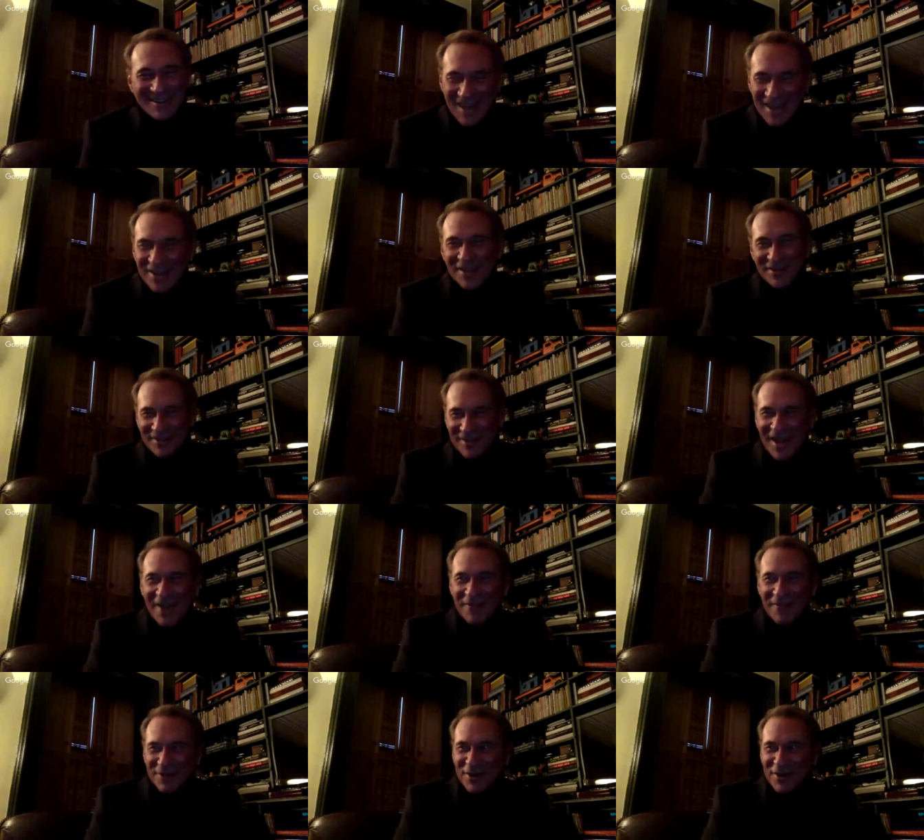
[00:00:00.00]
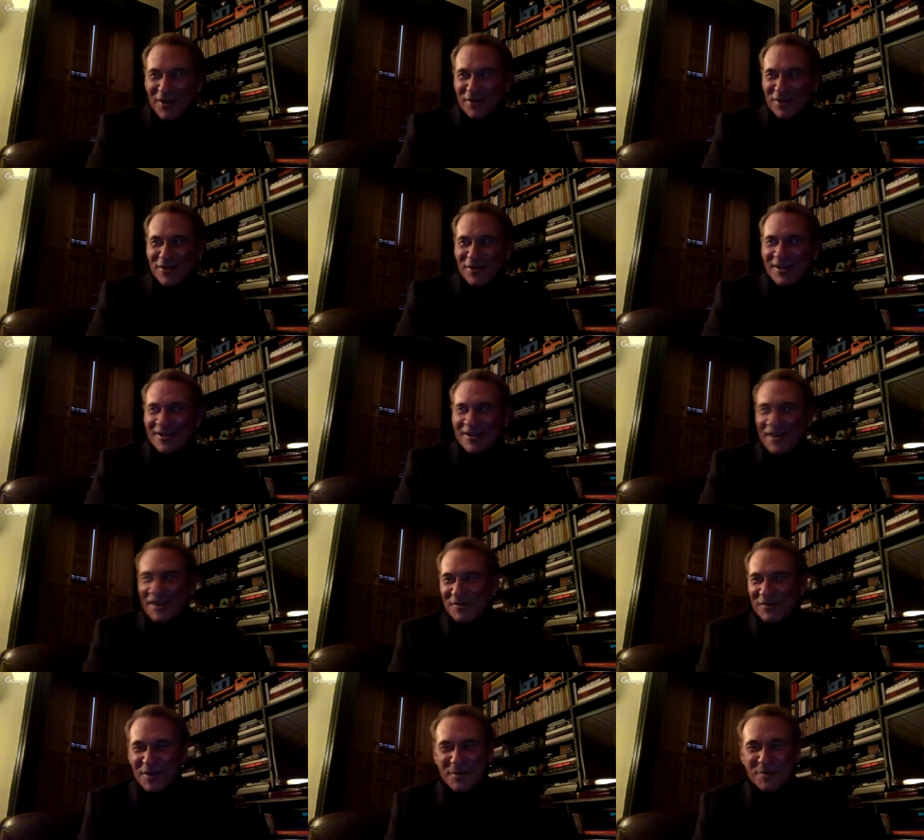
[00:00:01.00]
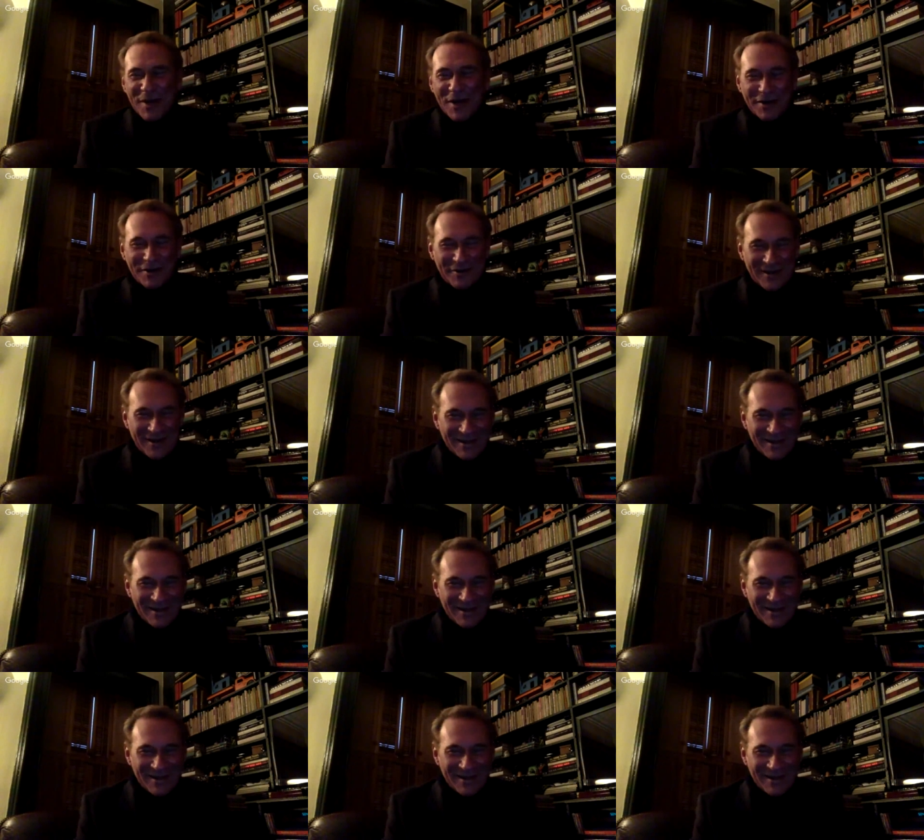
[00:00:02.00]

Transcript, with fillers: Thank you. Yeah, we're in our third year now. I'm very proud of it.